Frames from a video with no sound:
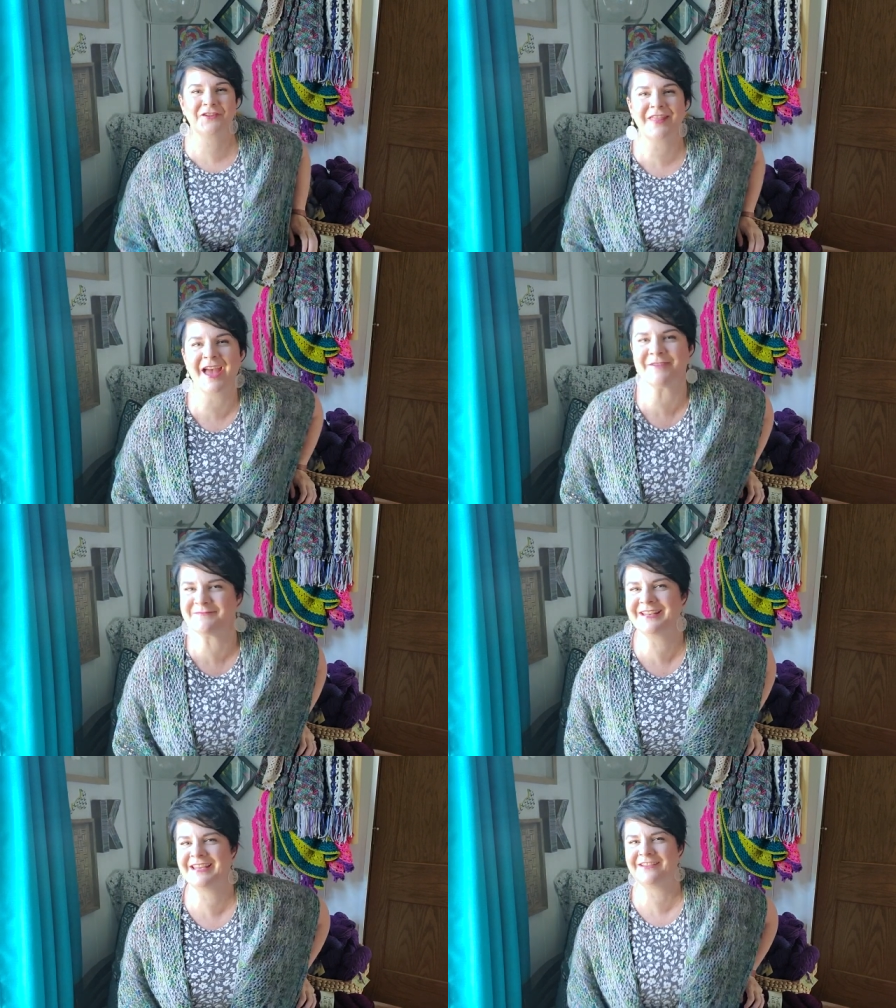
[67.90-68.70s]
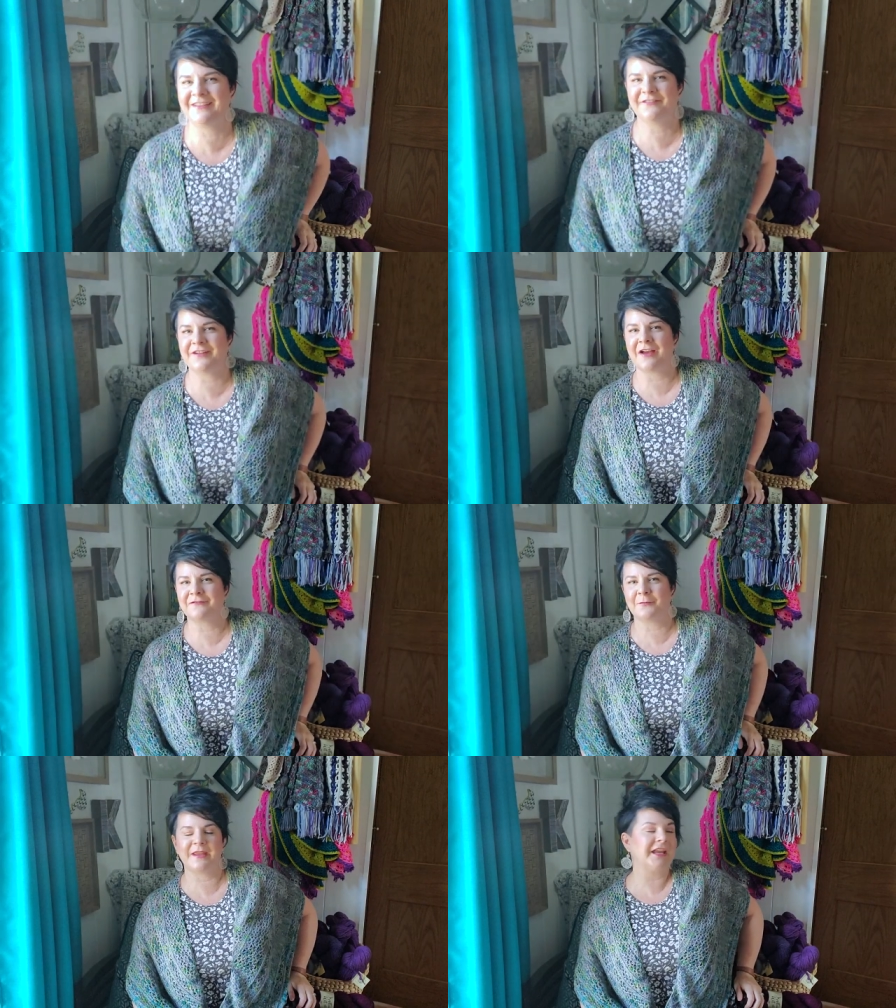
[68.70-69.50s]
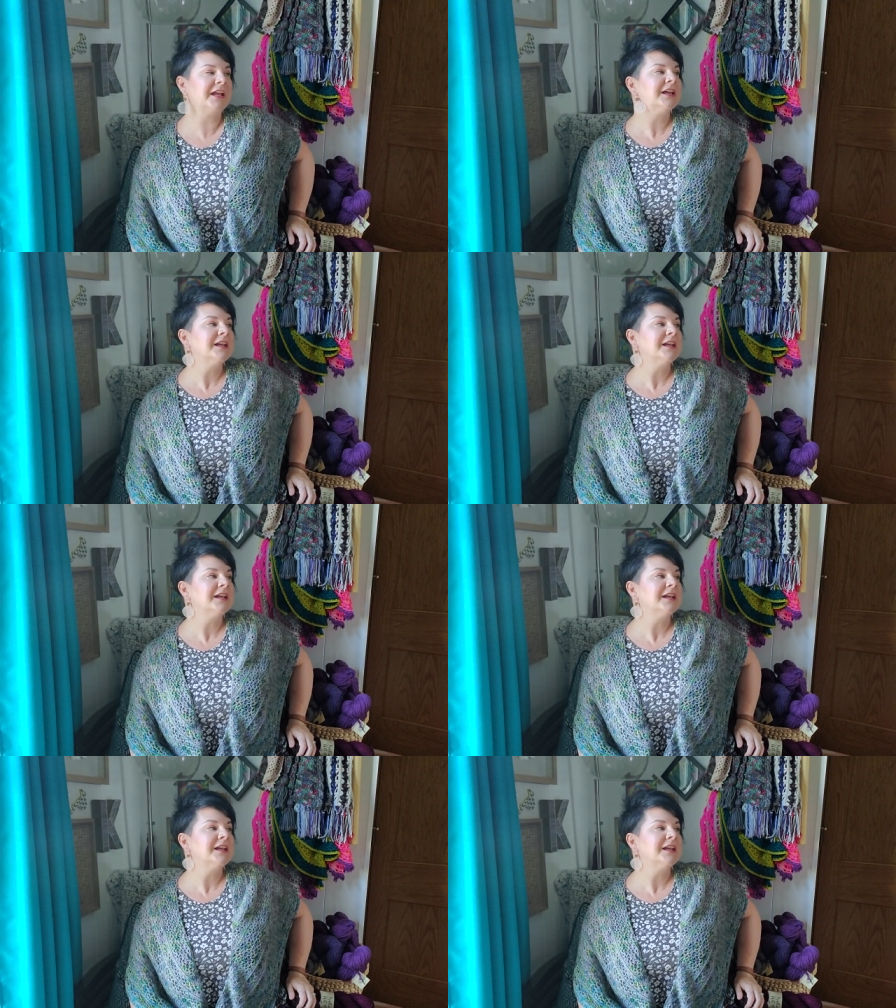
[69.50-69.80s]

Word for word: for them, if not for me.